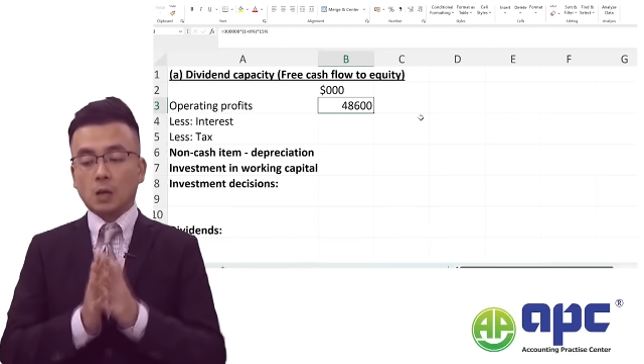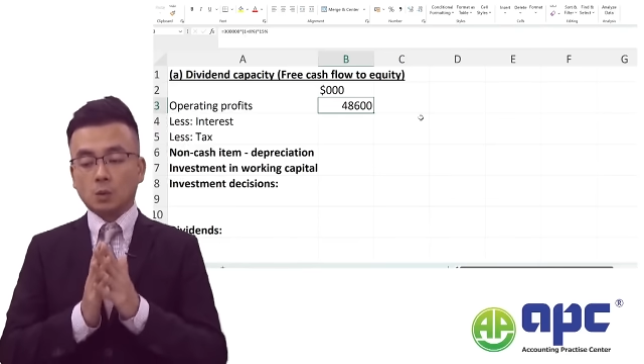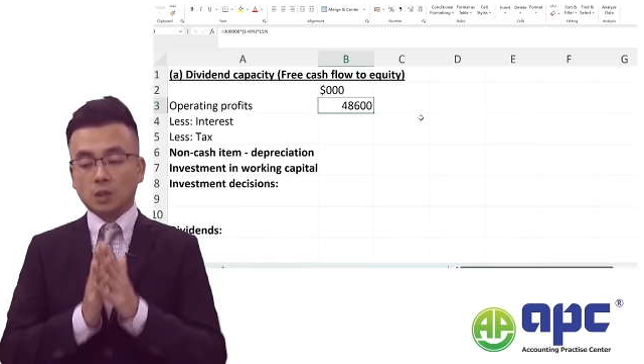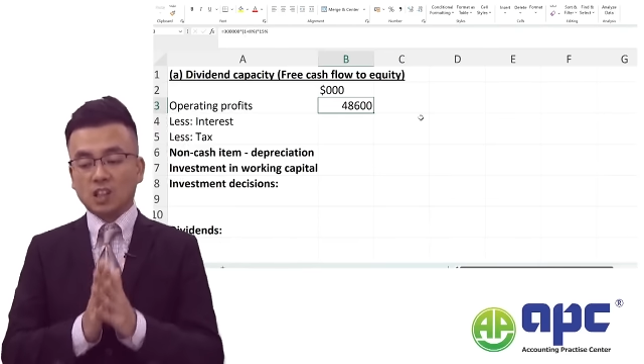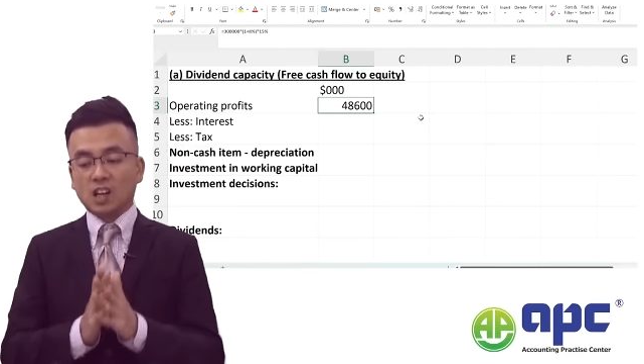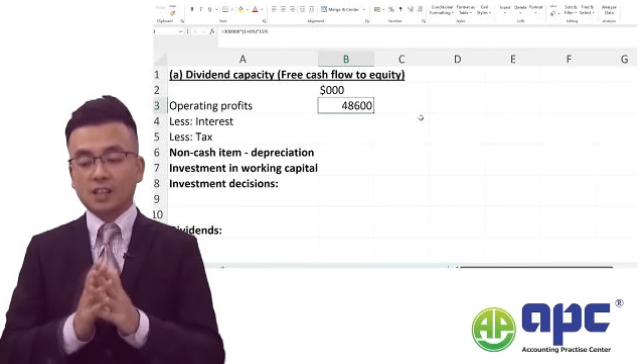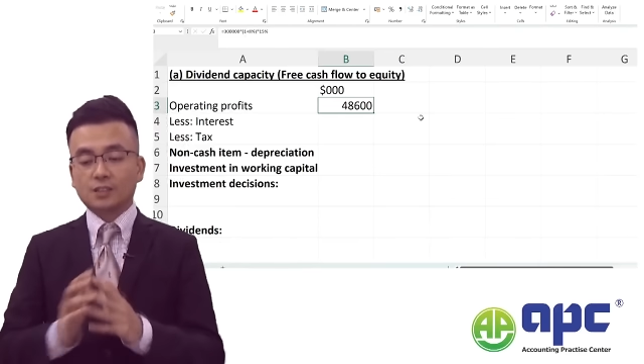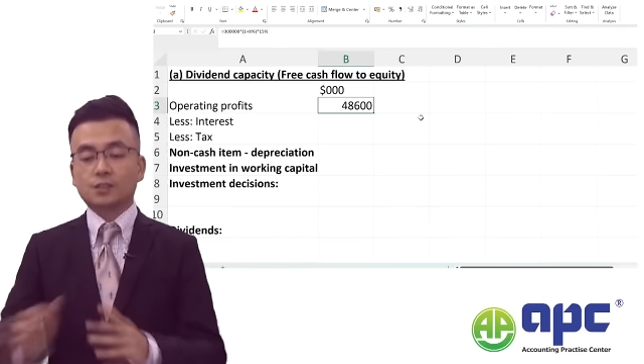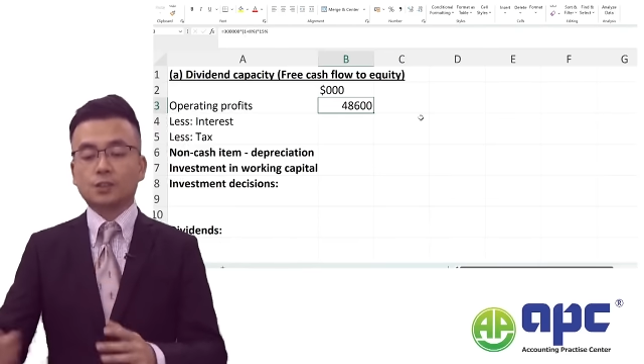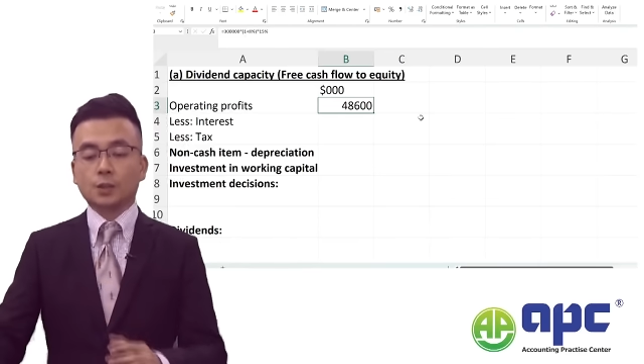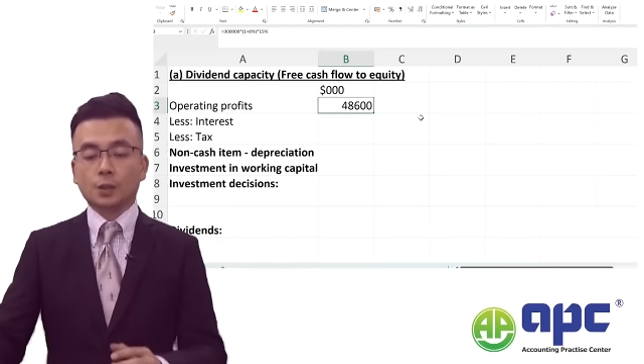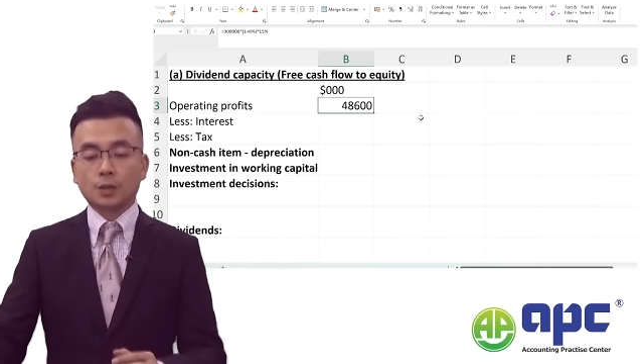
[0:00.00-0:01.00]
I would like
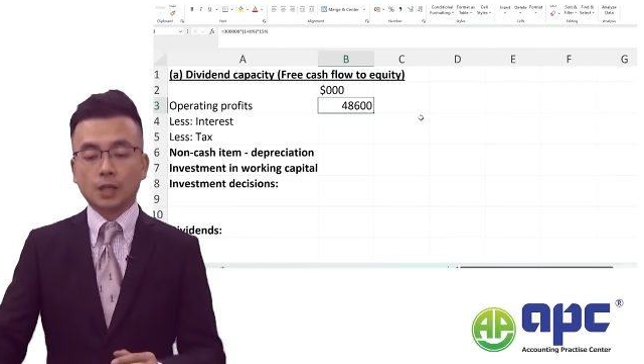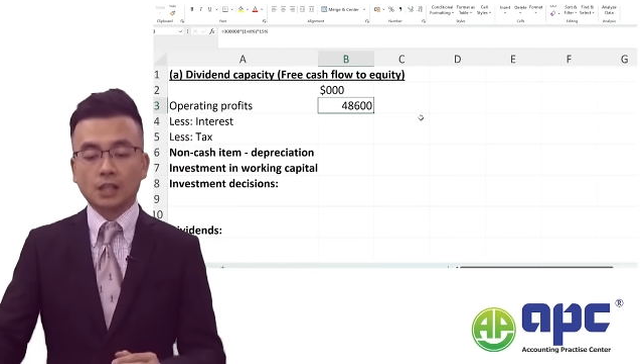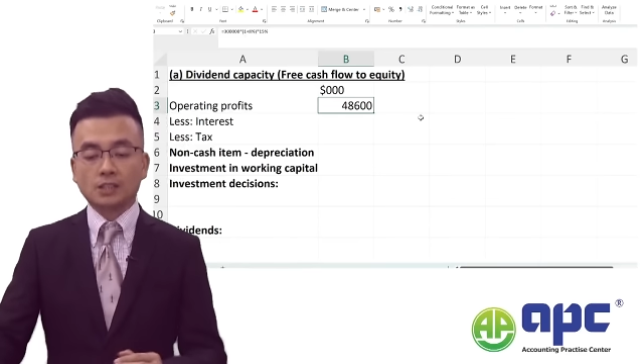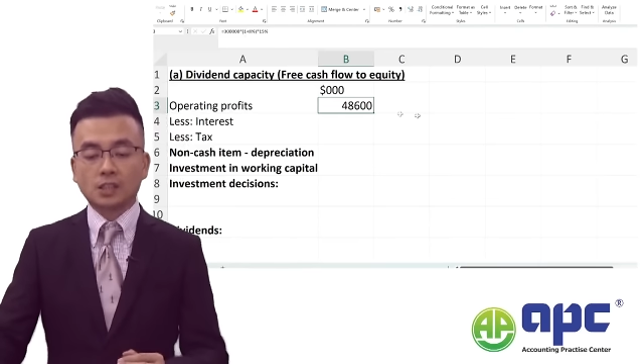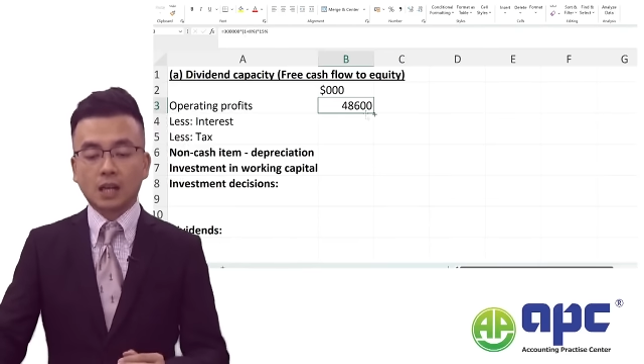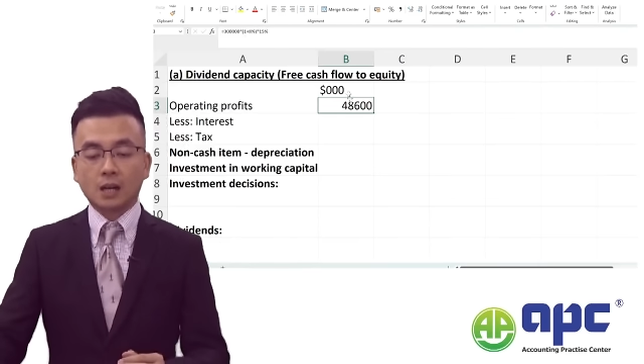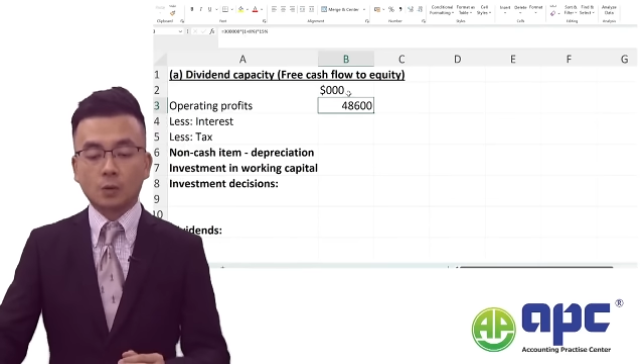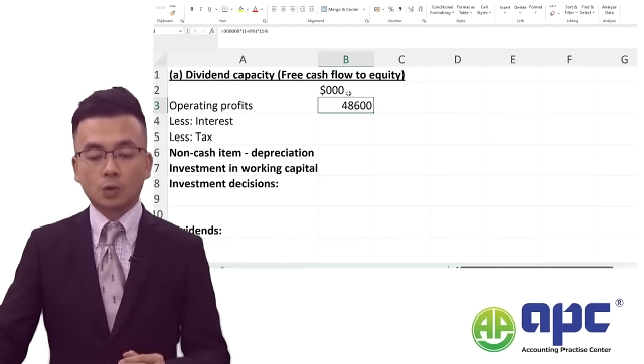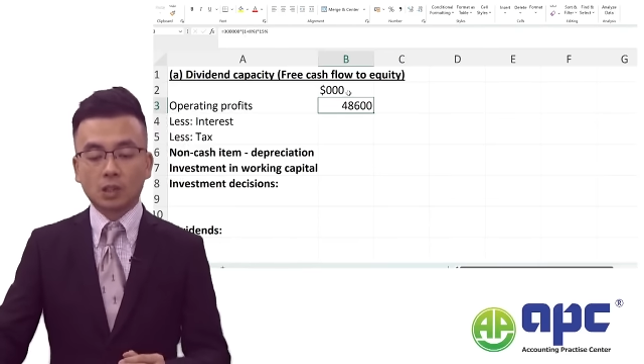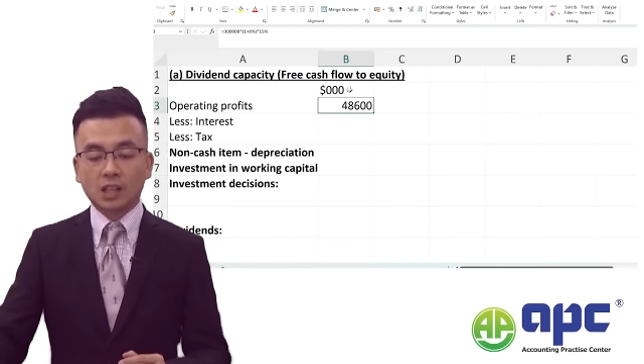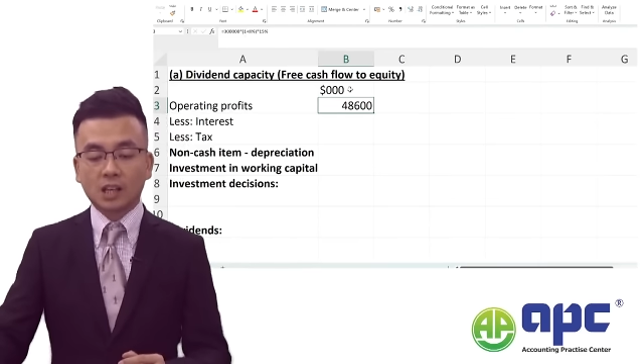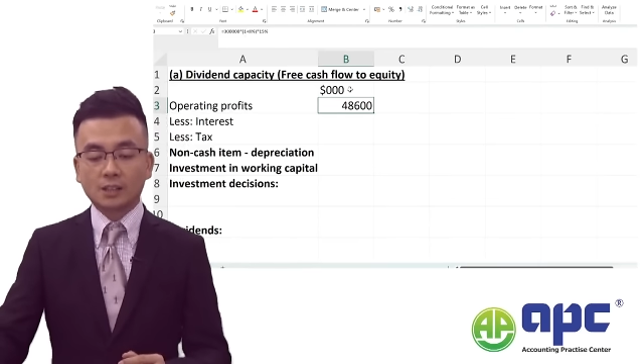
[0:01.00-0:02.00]
to do is I
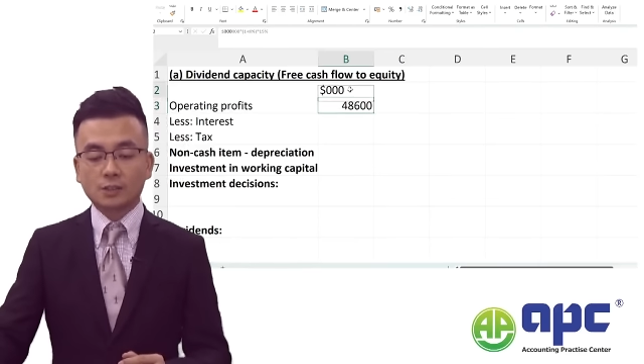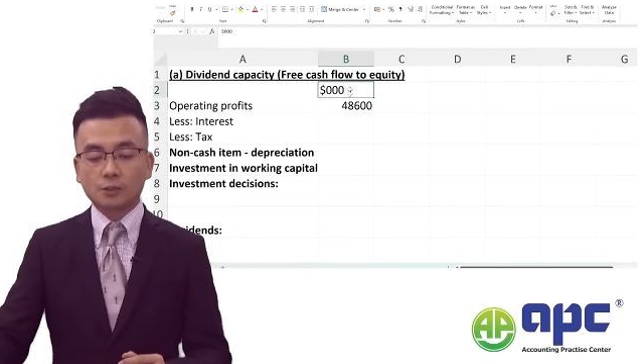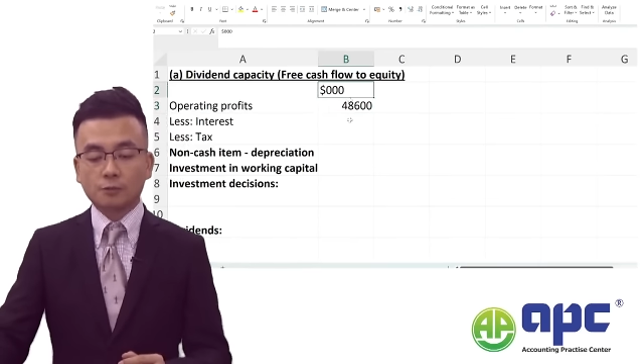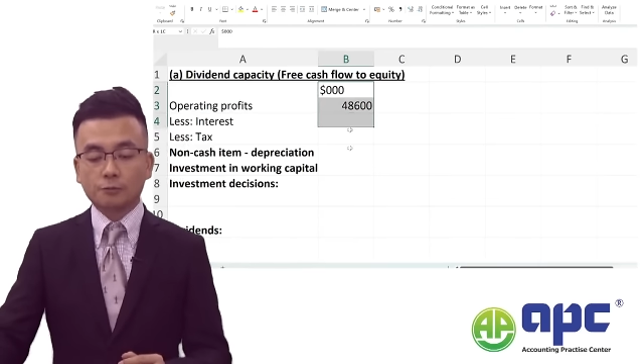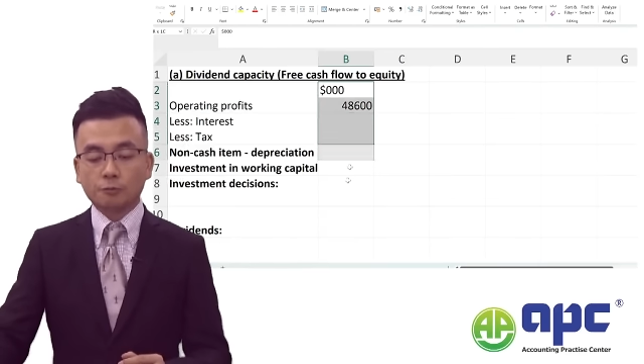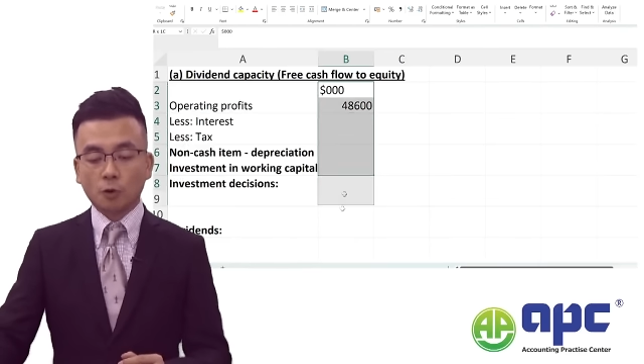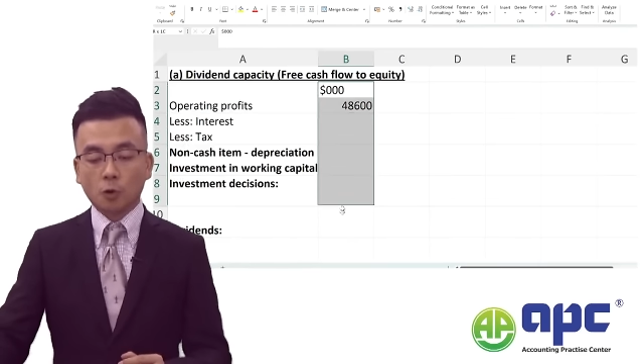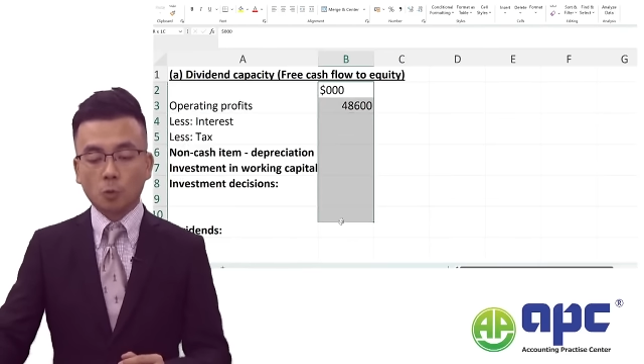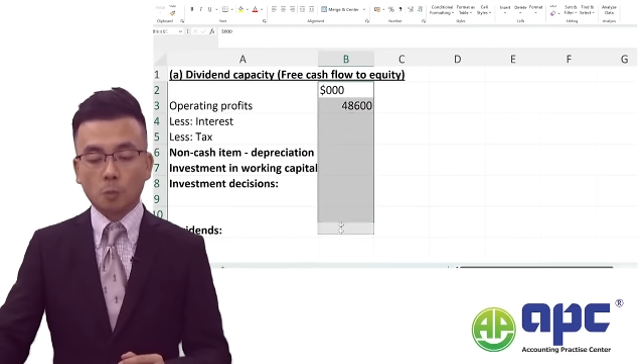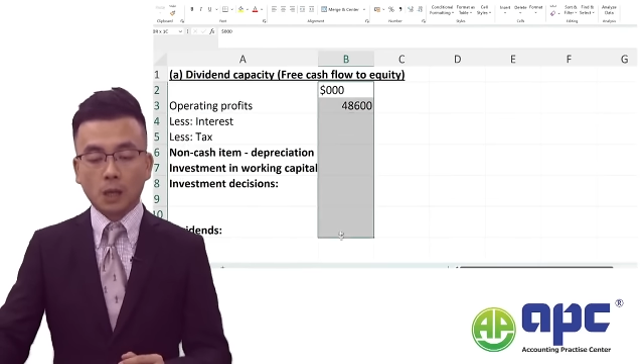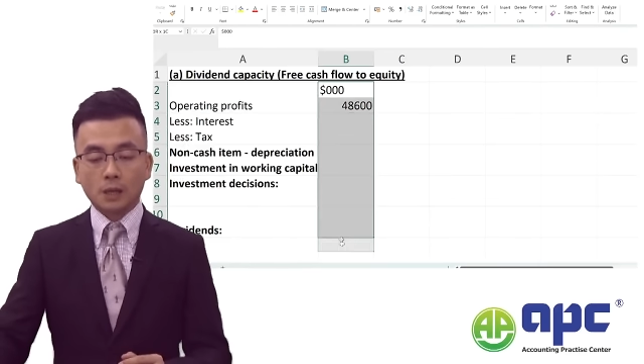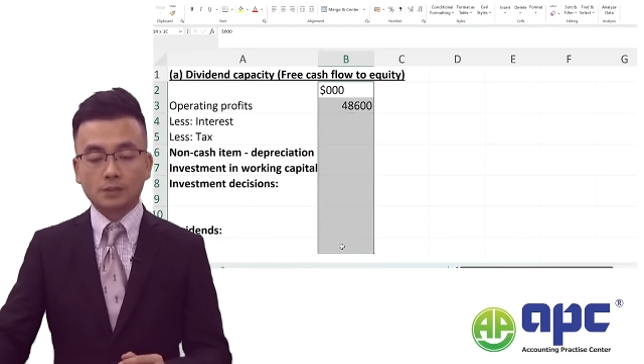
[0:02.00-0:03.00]
would like to
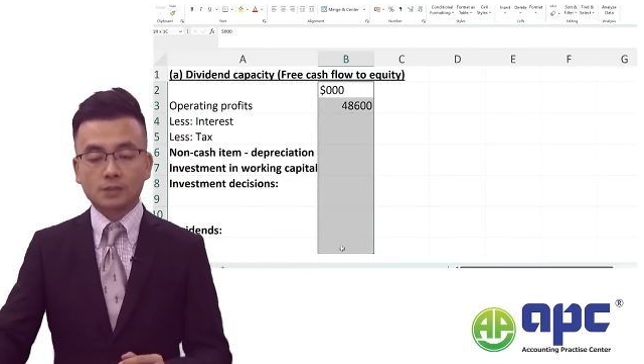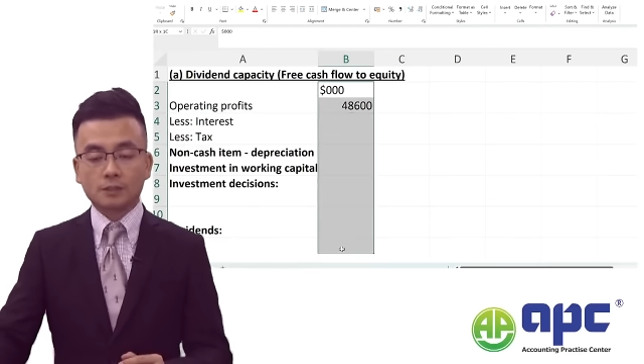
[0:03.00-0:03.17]
format